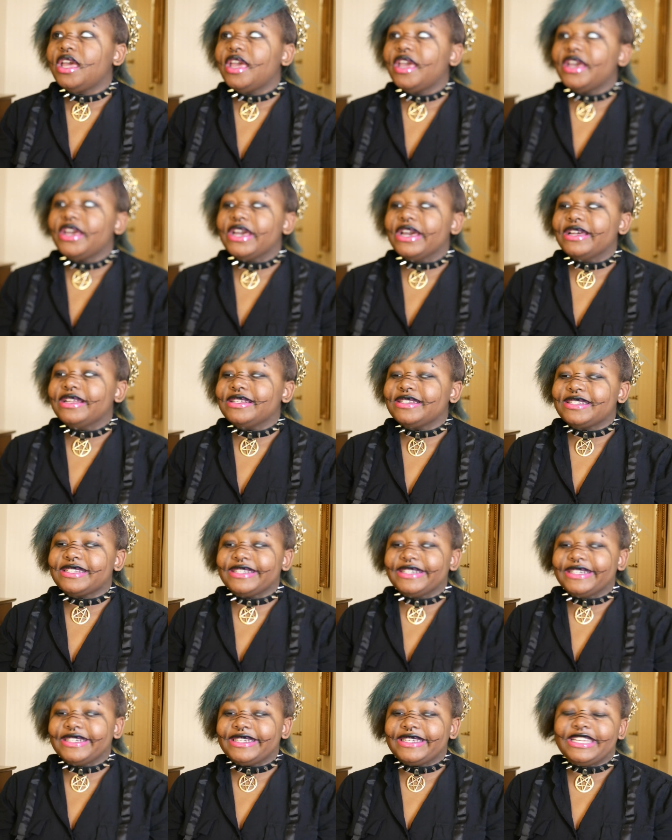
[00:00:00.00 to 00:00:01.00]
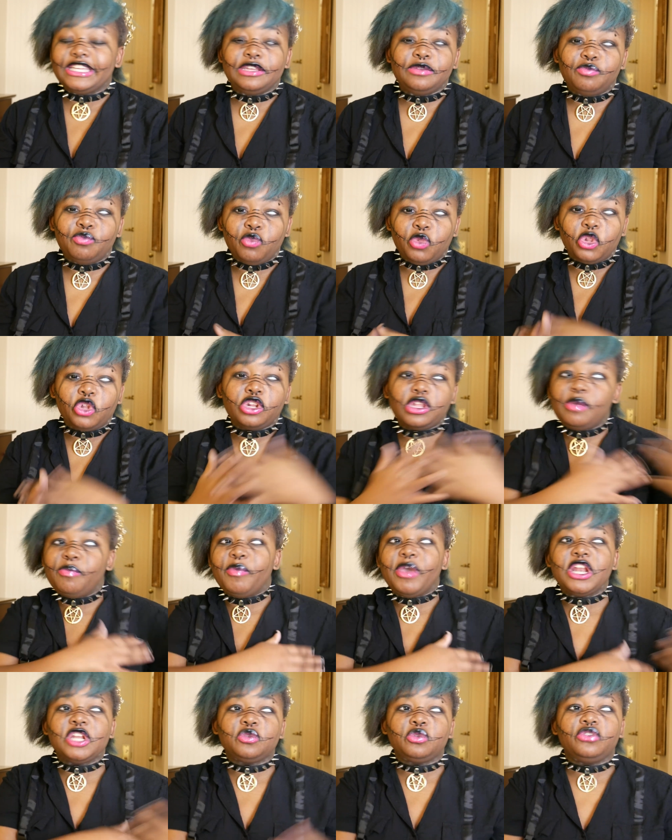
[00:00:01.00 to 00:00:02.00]
And it's like, he literally
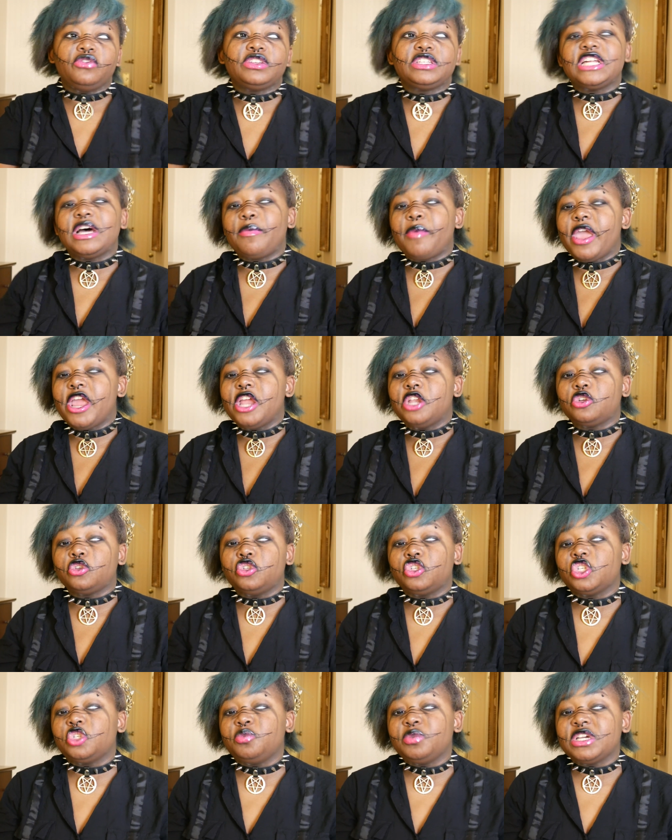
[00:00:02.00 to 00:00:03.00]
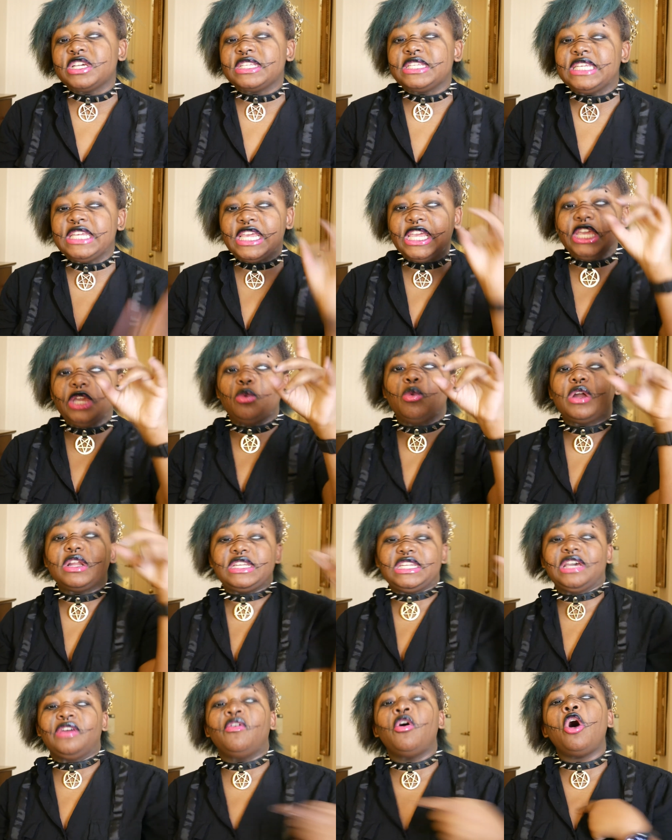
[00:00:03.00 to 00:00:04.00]
banished one of his top angels just because he wanted
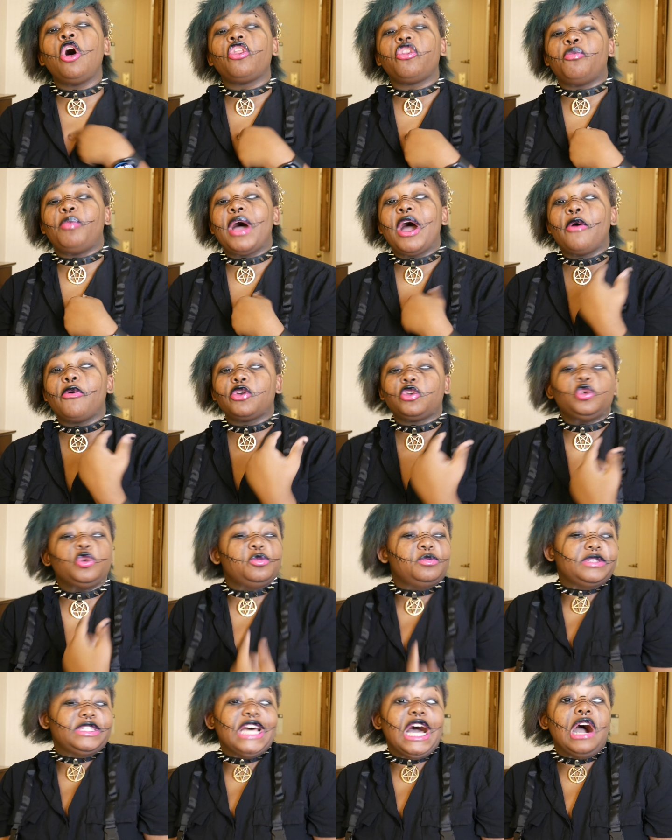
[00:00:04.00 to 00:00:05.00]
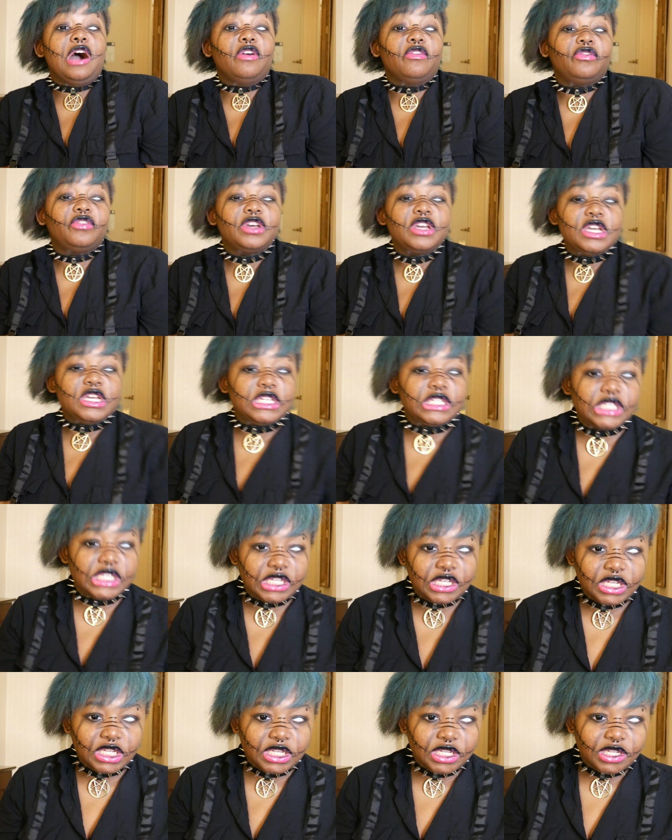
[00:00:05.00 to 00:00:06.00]
to have all the power to himself.
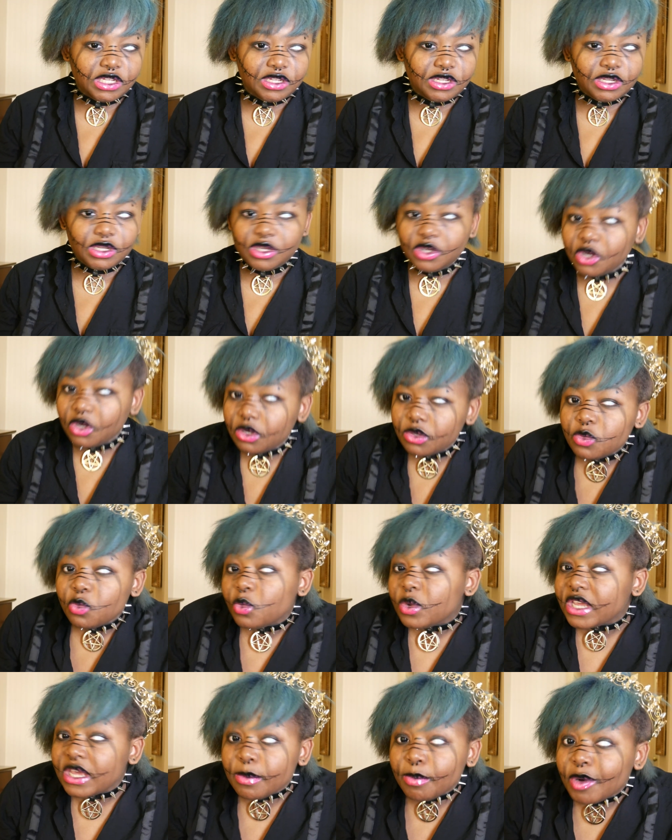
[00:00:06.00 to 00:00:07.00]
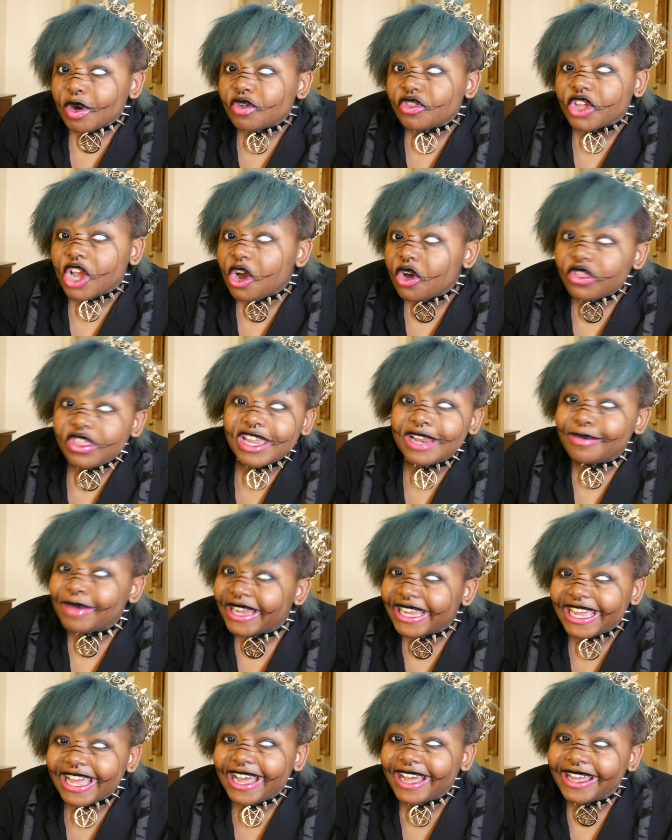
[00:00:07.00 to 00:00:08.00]
See, we can both go there,
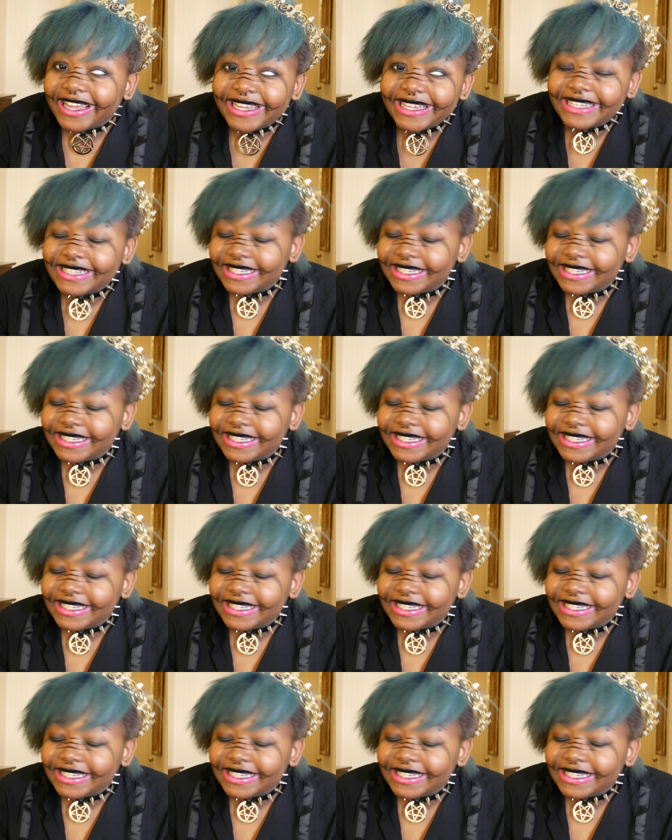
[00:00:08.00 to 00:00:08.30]
my guy.